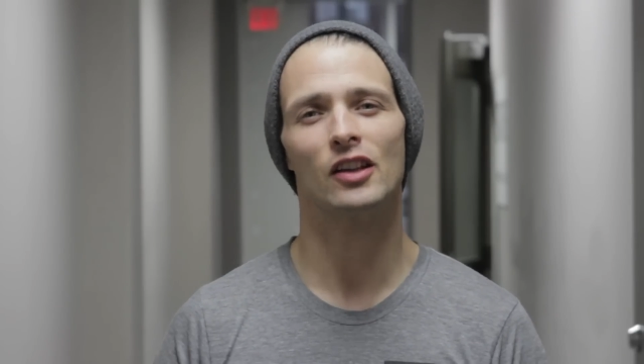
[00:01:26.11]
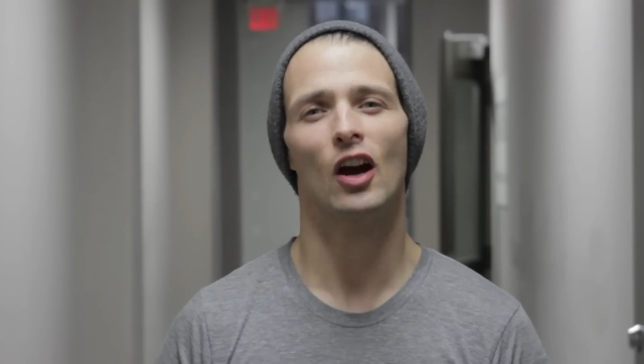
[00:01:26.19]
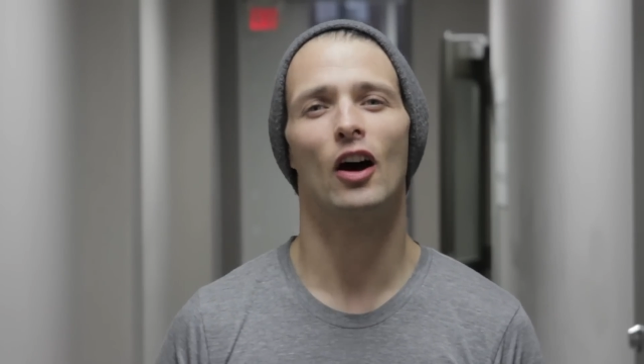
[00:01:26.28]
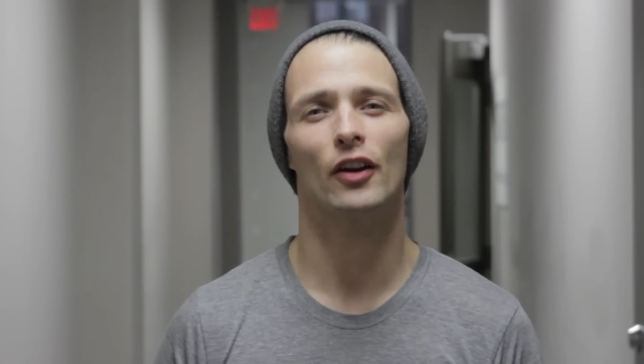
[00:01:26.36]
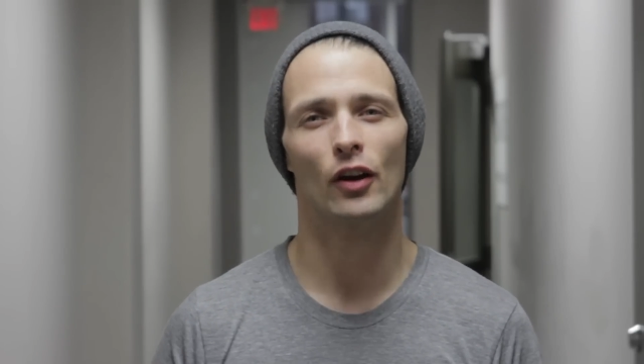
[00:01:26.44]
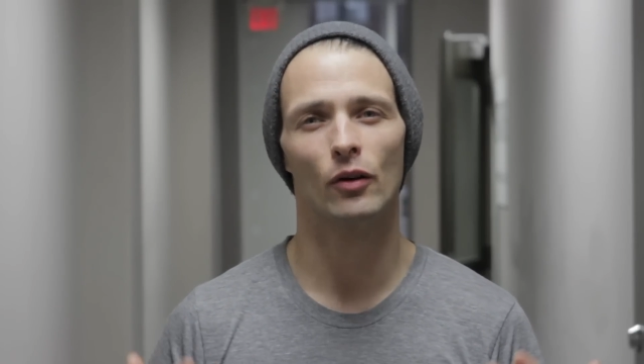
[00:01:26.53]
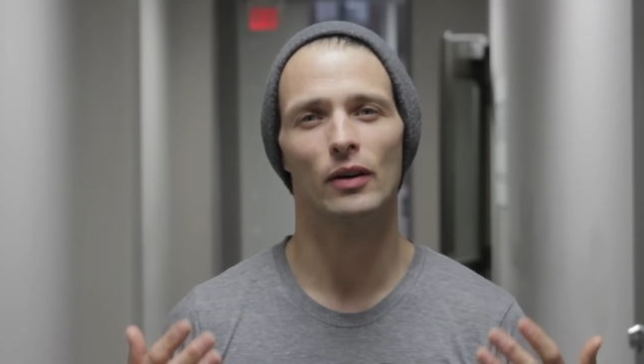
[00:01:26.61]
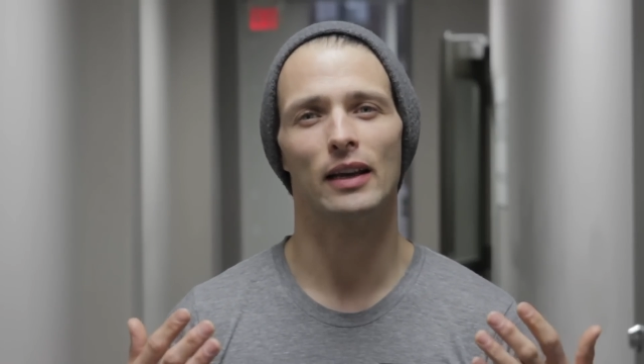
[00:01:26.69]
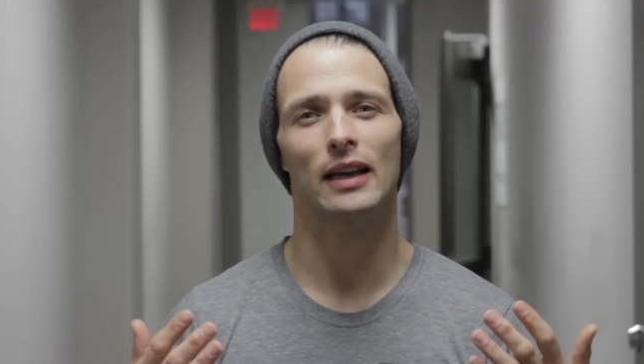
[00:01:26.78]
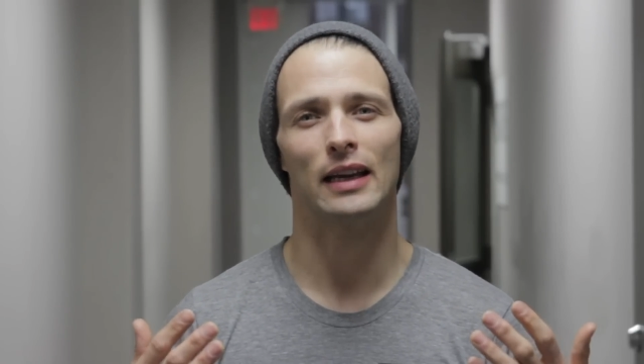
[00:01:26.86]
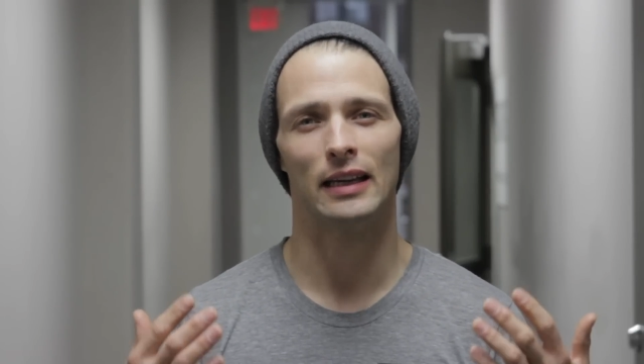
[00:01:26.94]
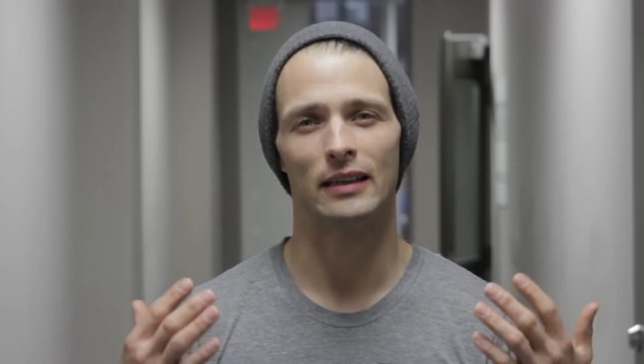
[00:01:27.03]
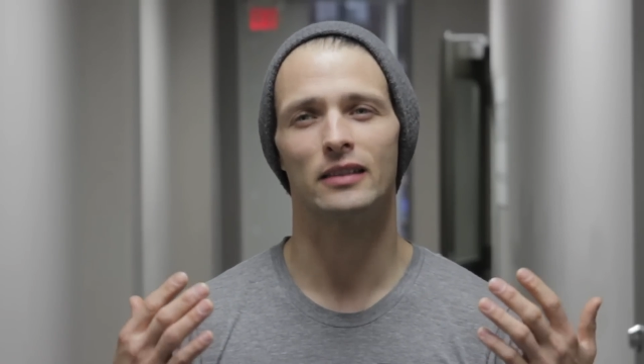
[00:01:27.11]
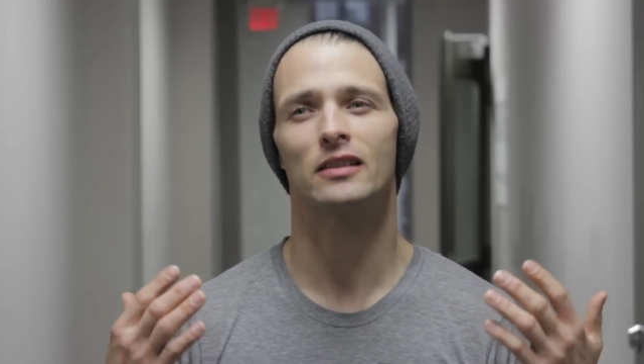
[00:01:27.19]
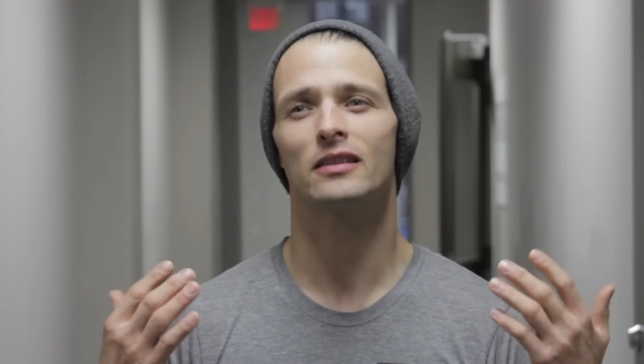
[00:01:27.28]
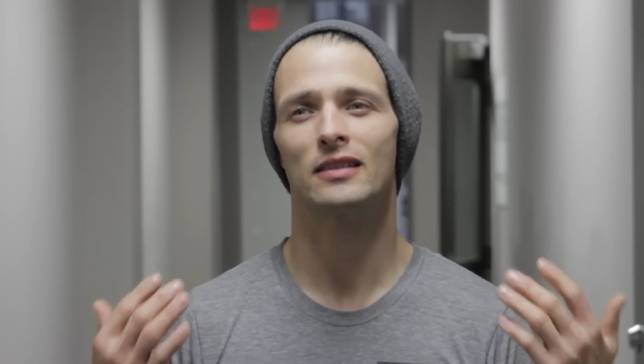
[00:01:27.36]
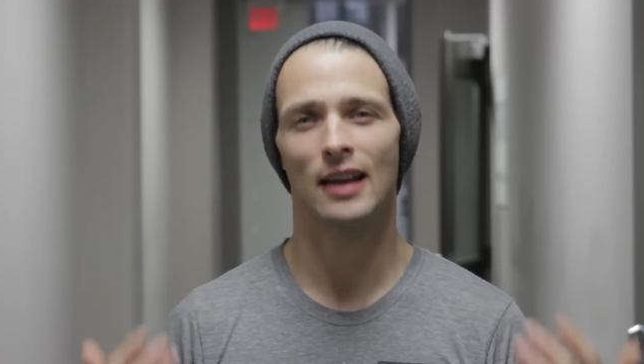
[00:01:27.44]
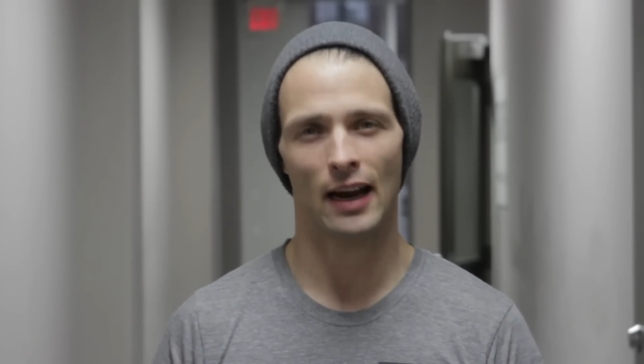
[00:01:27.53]
the audio
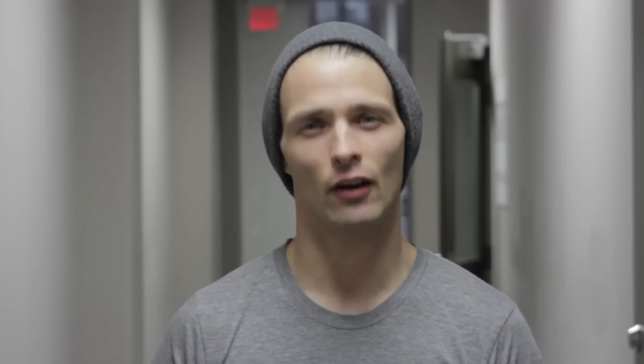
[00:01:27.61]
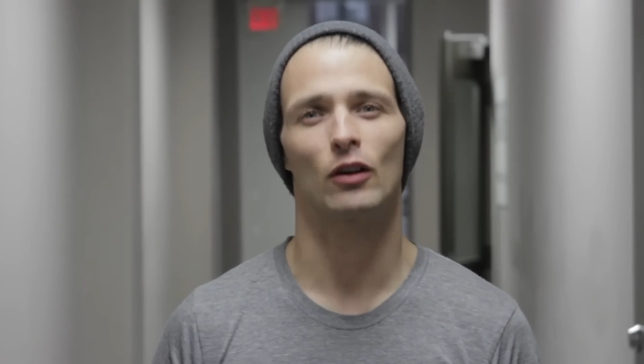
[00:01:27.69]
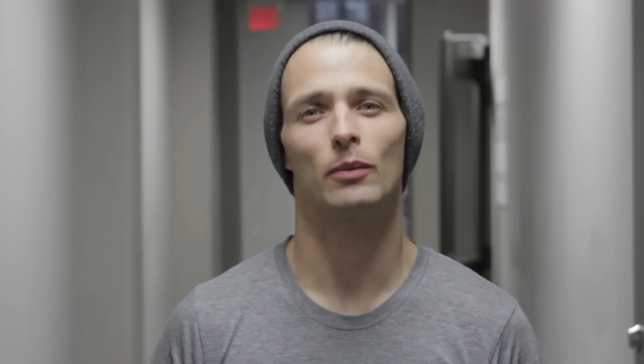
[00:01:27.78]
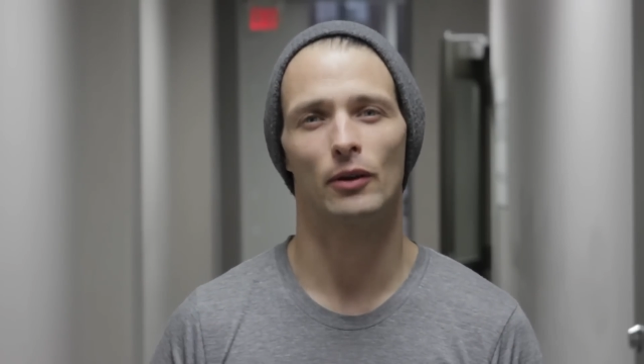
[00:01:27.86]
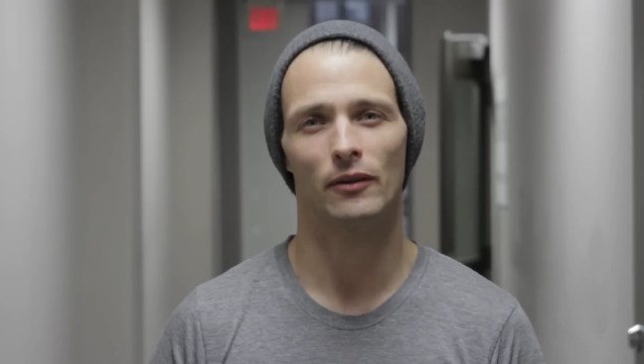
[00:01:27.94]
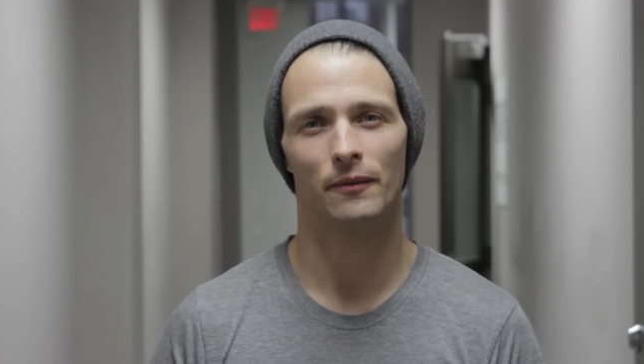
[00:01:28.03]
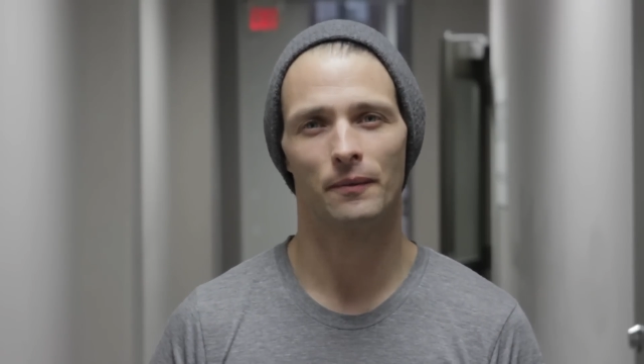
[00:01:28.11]
is terrible.